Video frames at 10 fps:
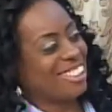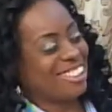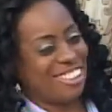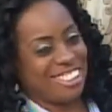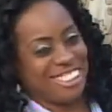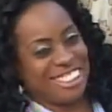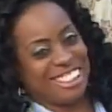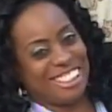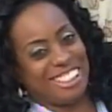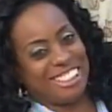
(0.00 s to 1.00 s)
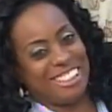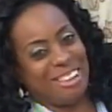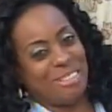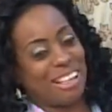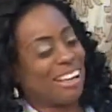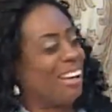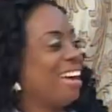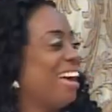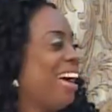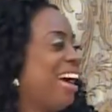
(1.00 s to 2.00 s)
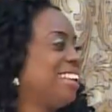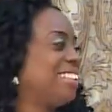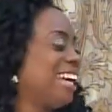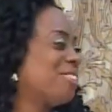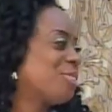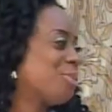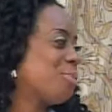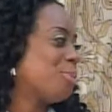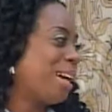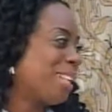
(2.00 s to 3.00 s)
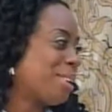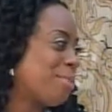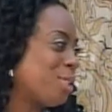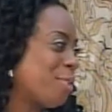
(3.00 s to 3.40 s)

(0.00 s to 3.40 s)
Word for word: good, good, lovely. And Andrew, welcome. It's your